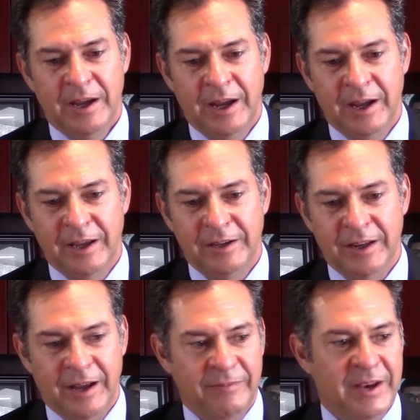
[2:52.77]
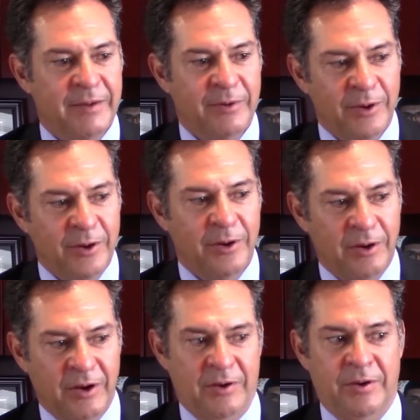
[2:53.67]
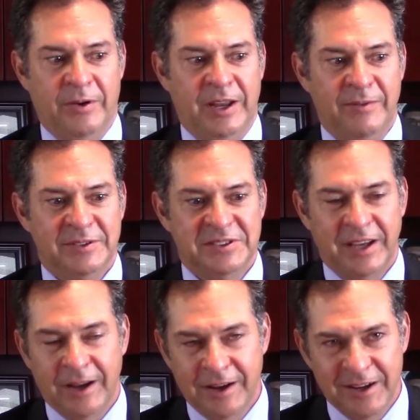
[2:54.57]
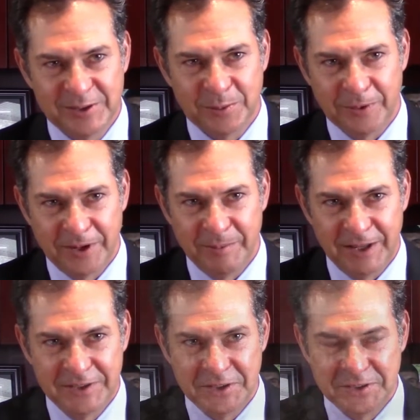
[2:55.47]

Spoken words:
And I've never heard her even say a cuss word. I mean, she